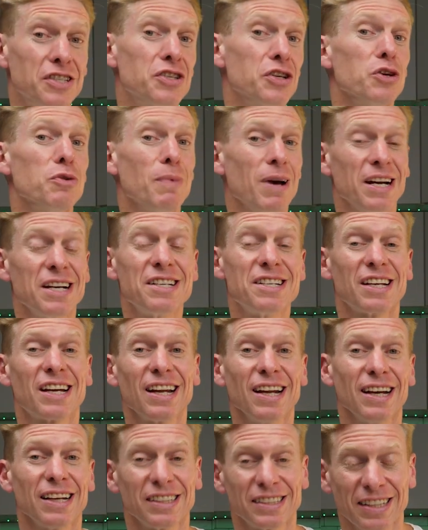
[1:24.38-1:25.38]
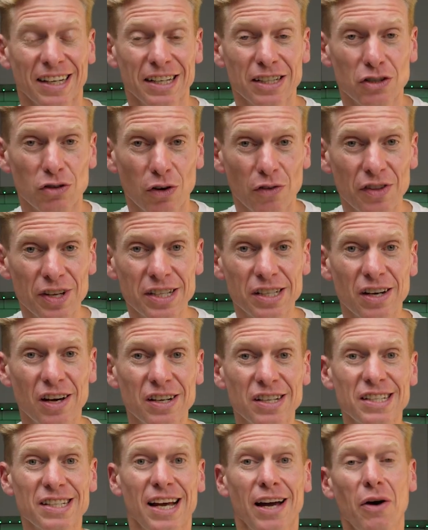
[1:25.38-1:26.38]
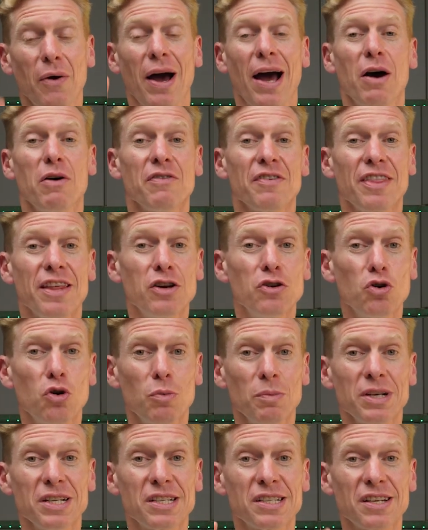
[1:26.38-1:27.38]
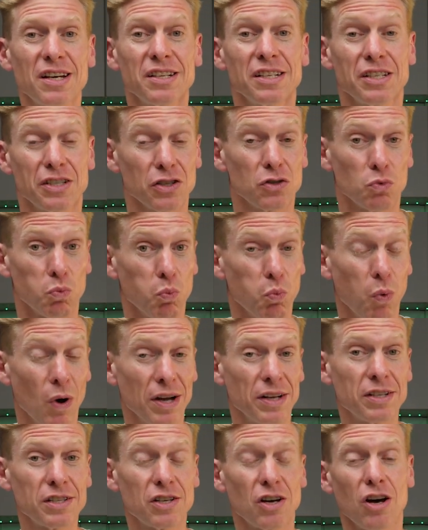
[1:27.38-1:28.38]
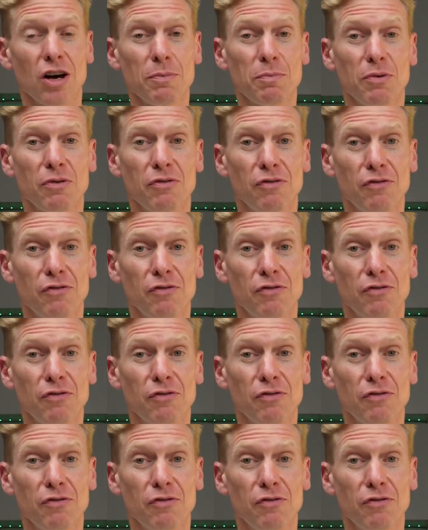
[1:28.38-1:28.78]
do manage to collect data on this kind of scale, however they normally study just one type of